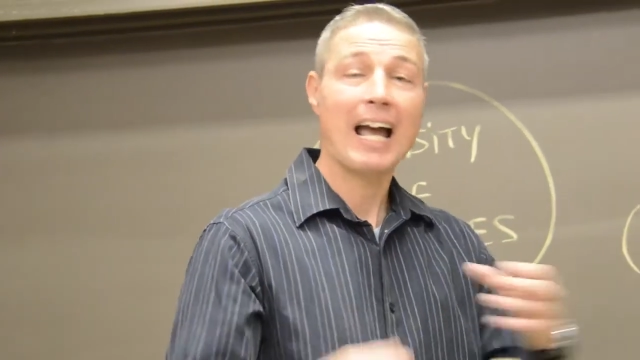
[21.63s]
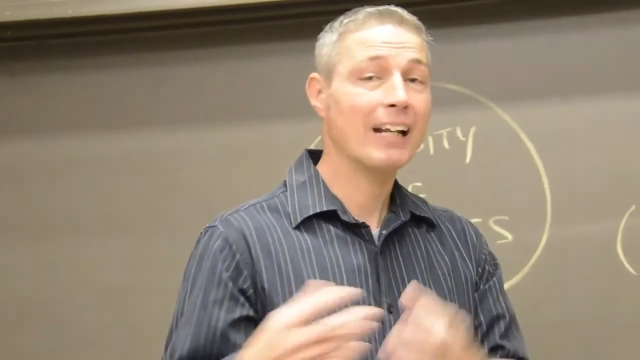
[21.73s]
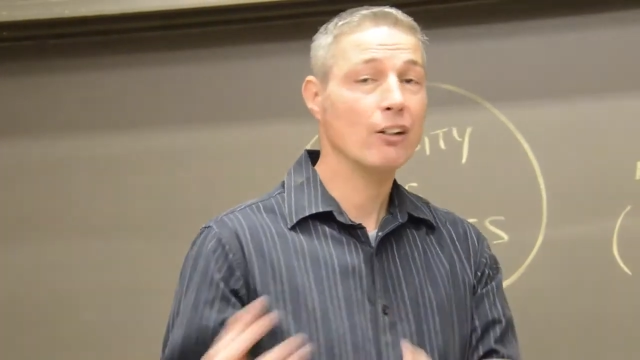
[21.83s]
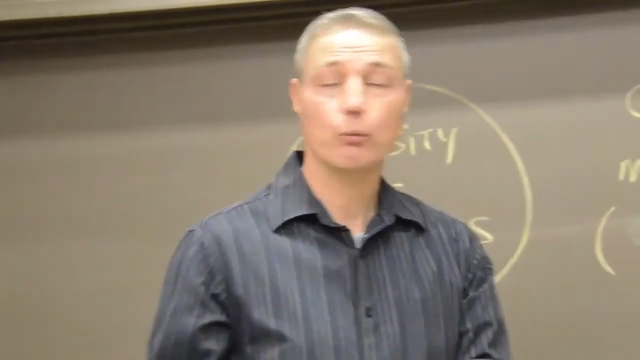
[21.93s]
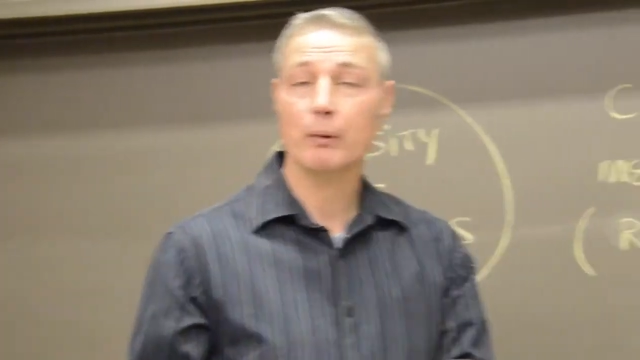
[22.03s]

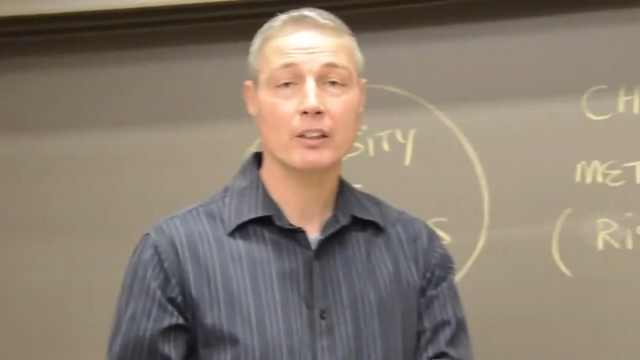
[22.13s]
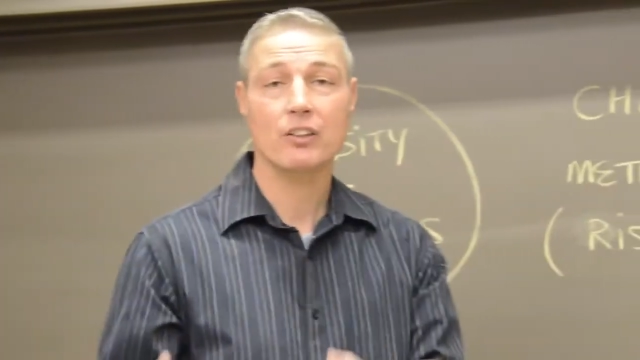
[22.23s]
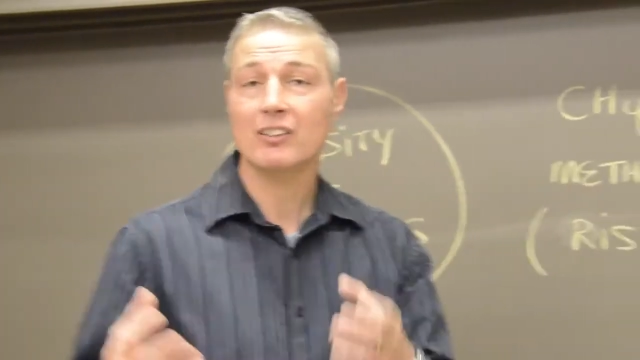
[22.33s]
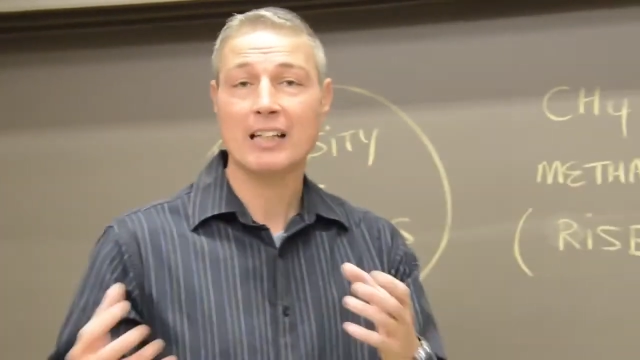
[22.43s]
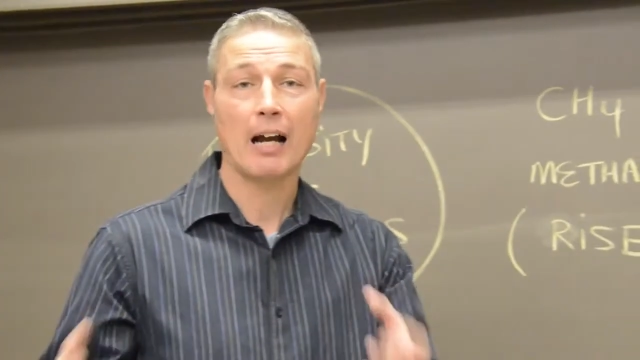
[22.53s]
And it's really
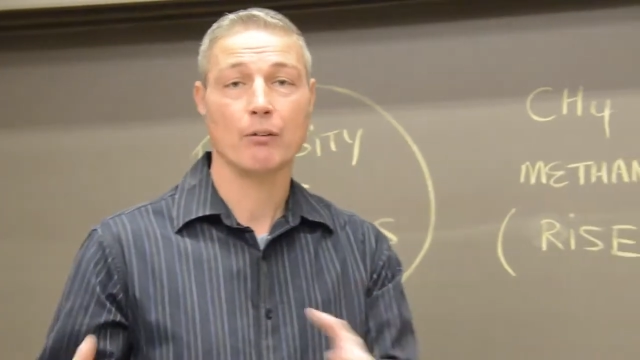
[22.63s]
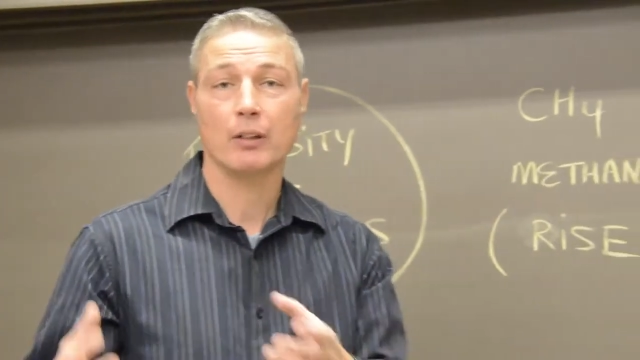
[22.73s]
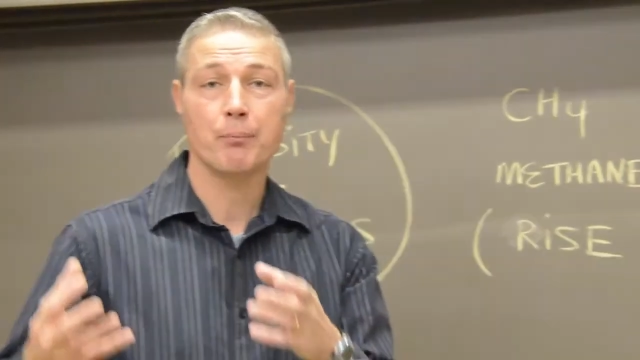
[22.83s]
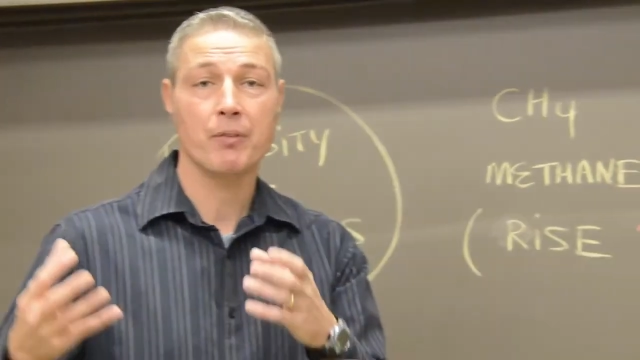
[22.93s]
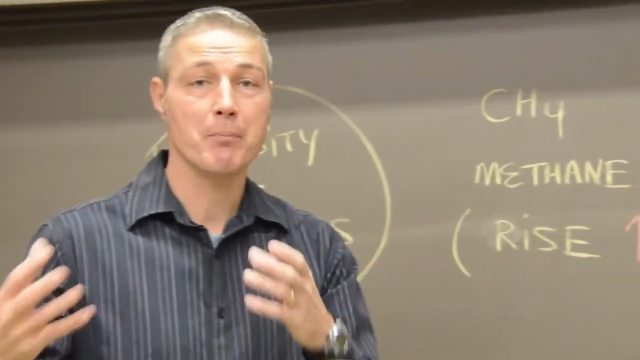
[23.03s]
just
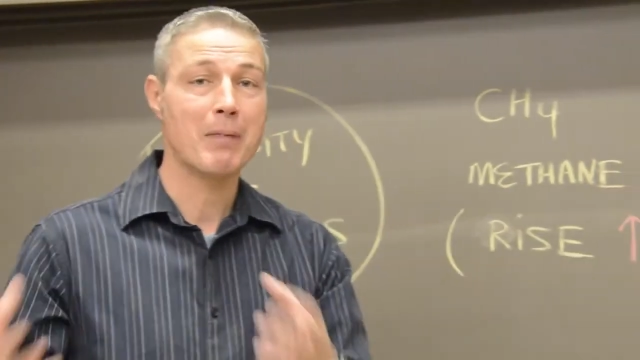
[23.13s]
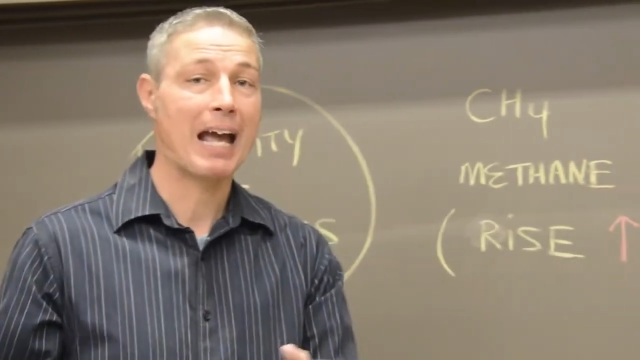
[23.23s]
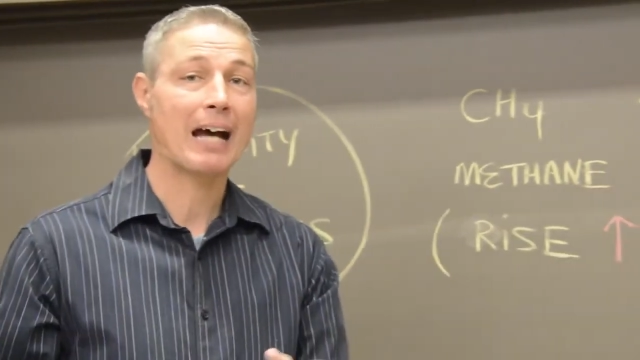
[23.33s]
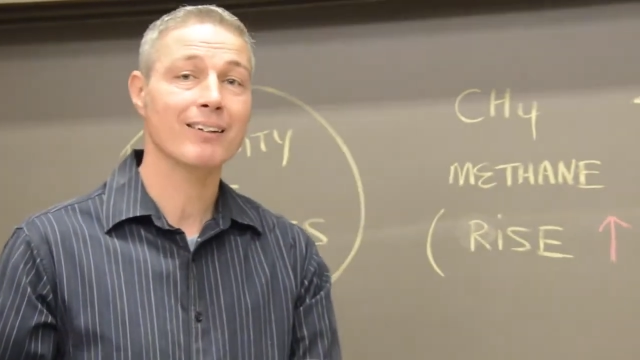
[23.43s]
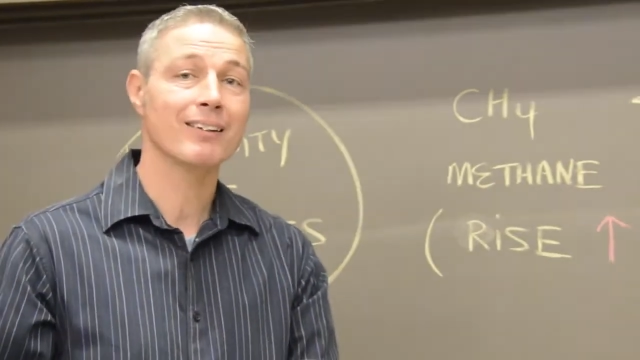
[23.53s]
counting up the
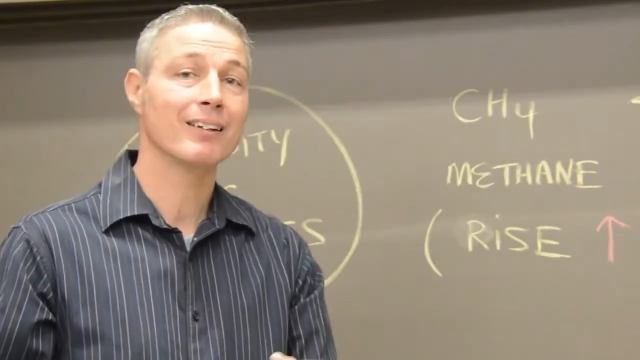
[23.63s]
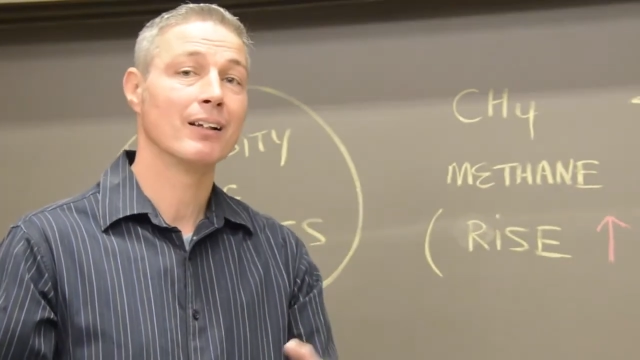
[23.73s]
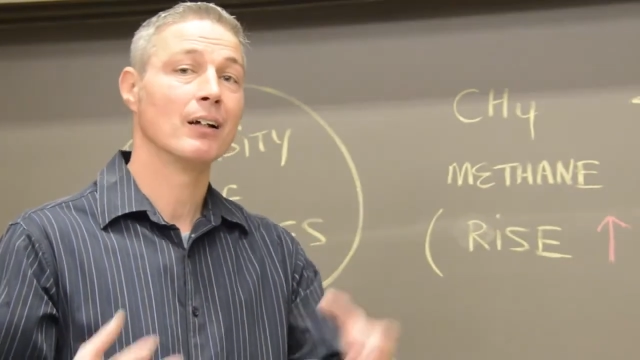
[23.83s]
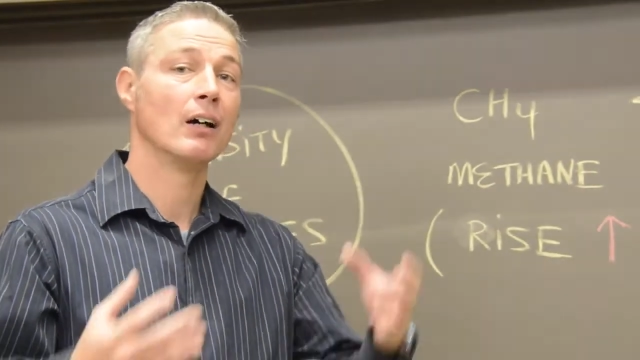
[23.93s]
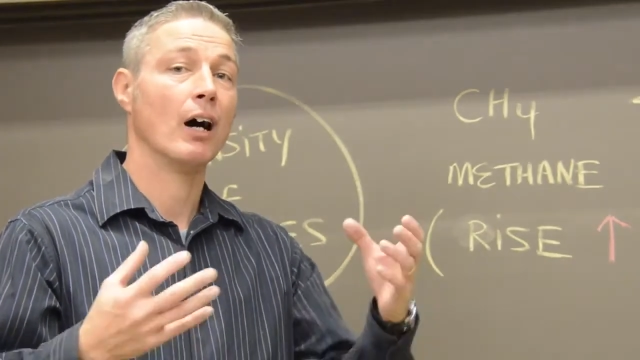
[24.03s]
mass
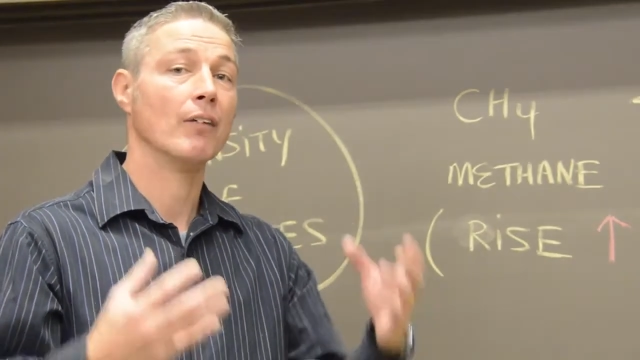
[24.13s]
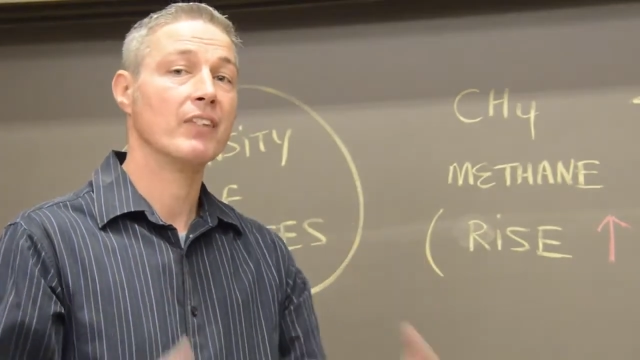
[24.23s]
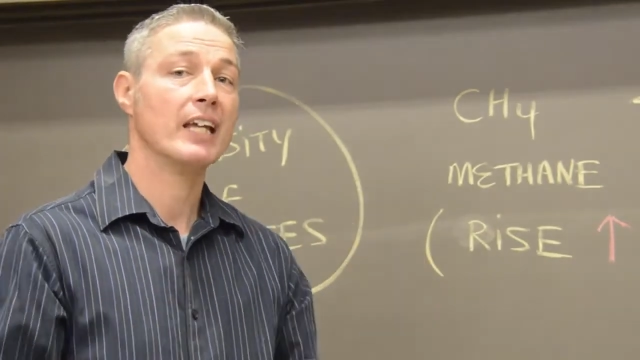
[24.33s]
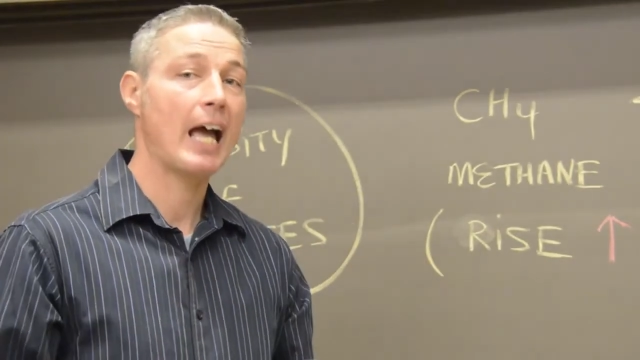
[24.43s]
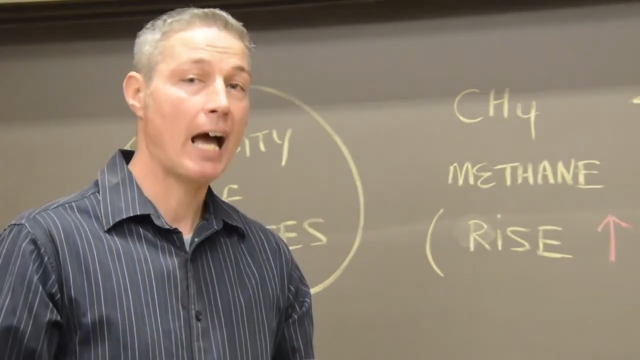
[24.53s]

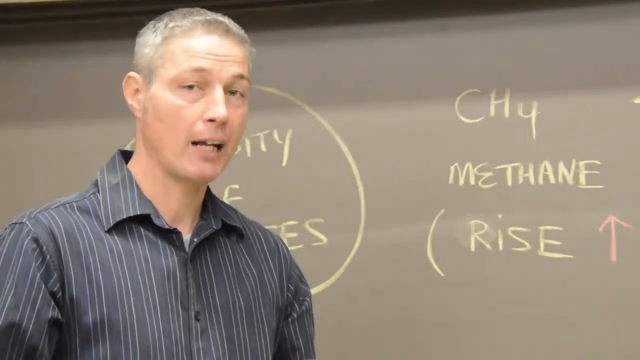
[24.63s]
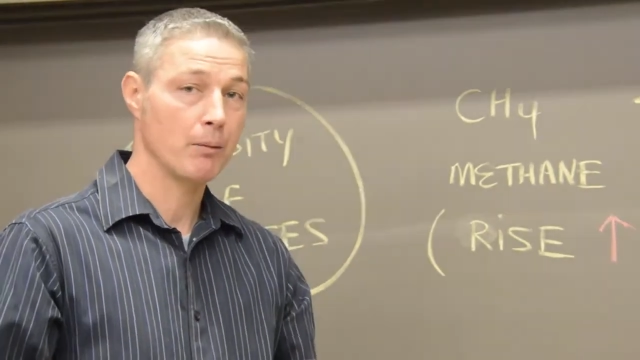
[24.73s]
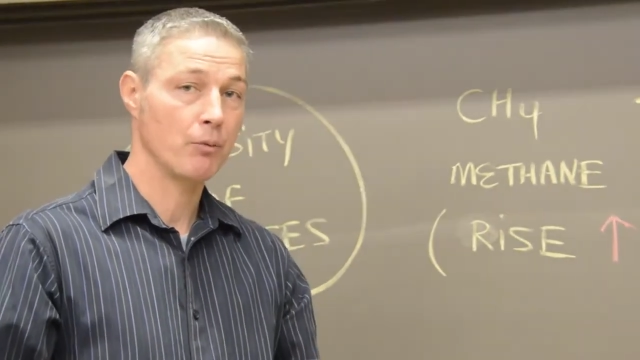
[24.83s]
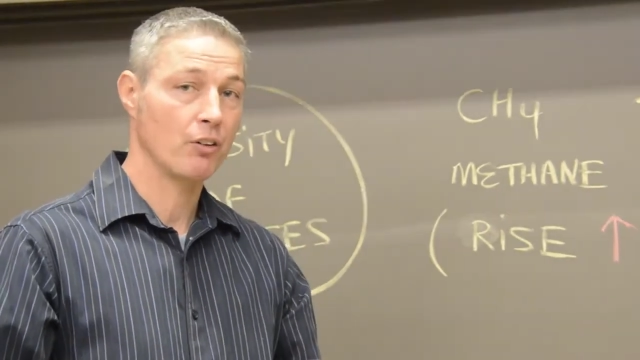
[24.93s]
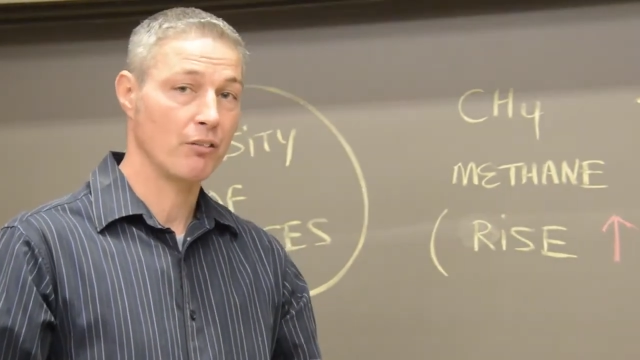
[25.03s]
of the
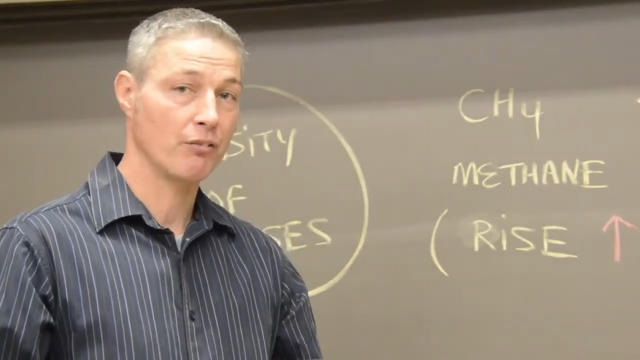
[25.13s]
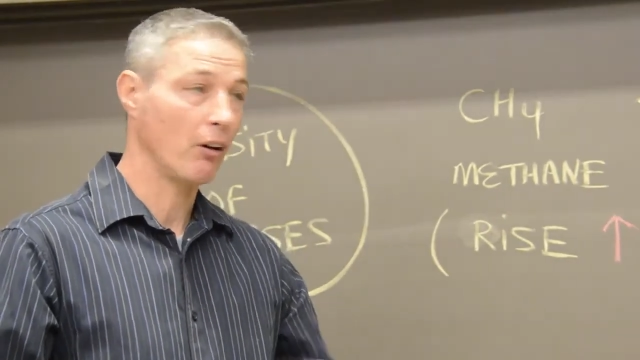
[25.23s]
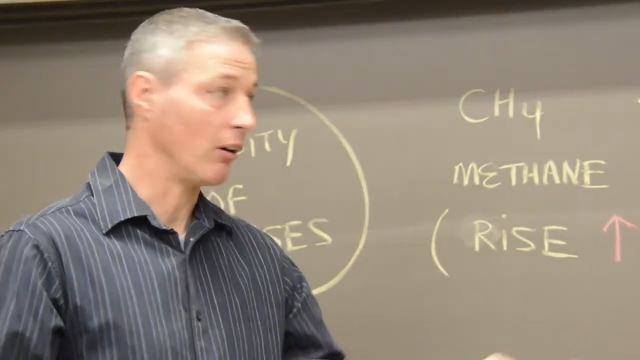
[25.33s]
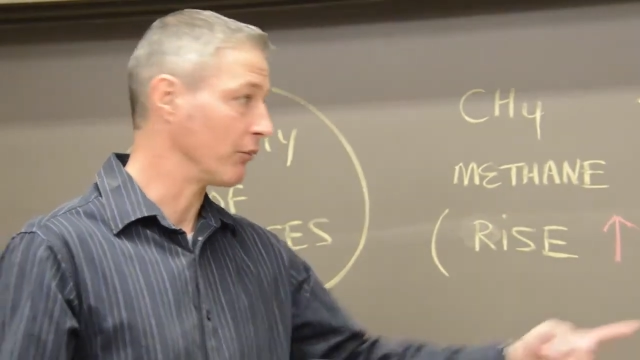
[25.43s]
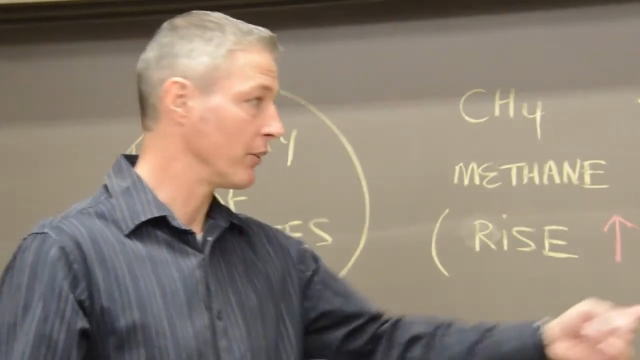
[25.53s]
atoms
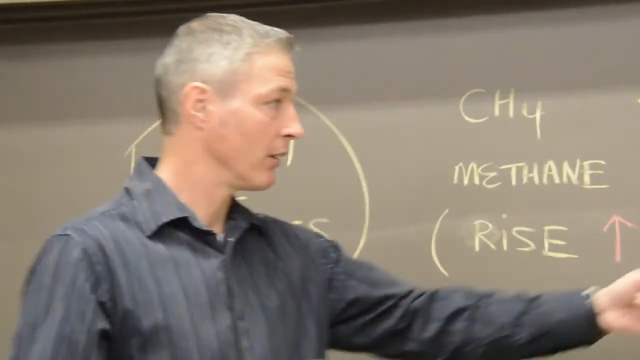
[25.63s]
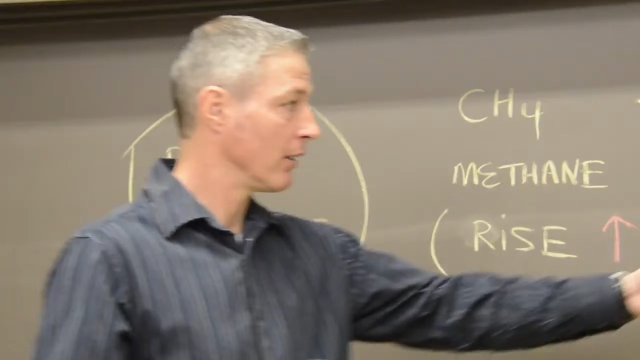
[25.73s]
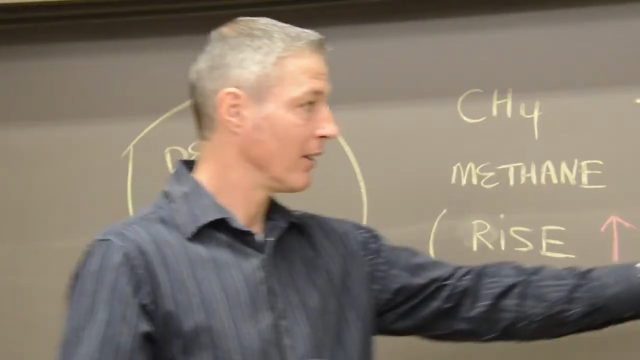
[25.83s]
involved.